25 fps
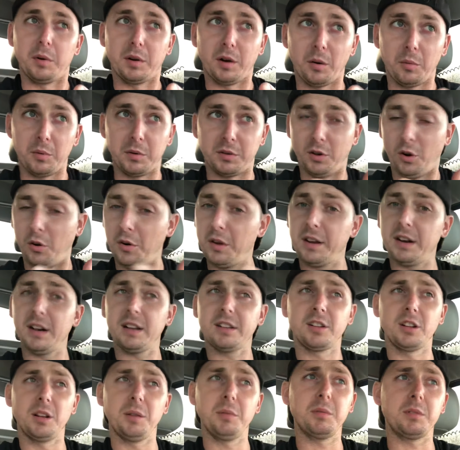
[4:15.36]
we donating it
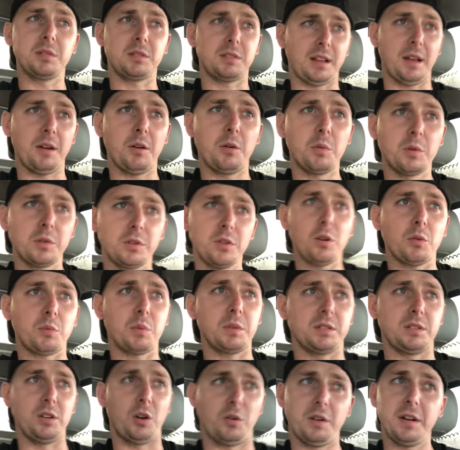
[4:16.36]
to them? Is that what we're doing? Are
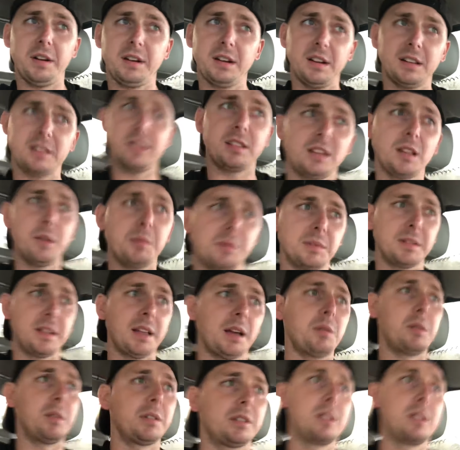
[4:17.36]
we donating it to them? Is that what?